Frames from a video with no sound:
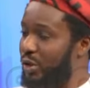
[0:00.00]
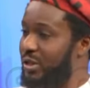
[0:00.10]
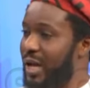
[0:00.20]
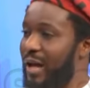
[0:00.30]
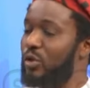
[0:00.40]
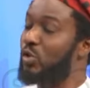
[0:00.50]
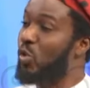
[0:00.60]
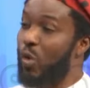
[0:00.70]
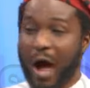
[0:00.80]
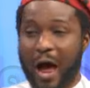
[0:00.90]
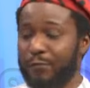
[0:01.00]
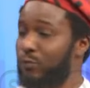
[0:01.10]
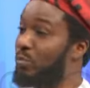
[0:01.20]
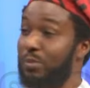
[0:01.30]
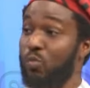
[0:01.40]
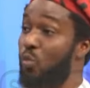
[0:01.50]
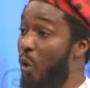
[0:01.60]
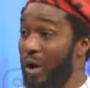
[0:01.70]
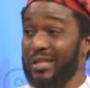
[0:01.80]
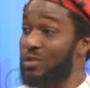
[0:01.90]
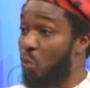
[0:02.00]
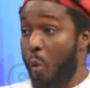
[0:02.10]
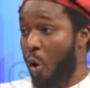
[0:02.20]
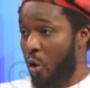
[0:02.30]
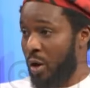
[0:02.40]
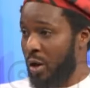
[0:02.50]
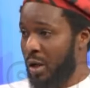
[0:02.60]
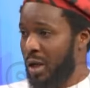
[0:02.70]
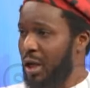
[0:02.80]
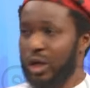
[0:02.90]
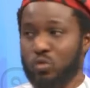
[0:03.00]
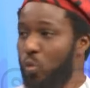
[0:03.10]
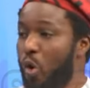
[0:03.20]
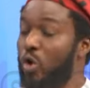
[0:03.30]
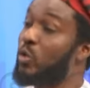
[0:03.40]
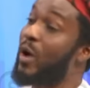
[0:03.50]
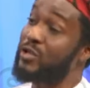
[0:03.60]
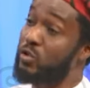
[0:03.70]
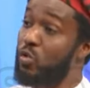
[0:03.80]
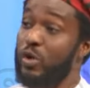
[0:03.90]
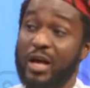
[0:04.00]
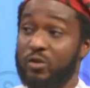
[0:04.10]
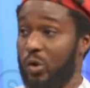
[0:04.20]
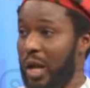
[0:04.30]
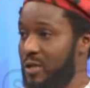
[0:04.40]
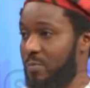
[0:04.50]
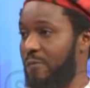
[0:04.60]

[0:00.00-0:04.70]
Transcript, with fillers: understand, you have to be, it's work, it's work. You're as good as your last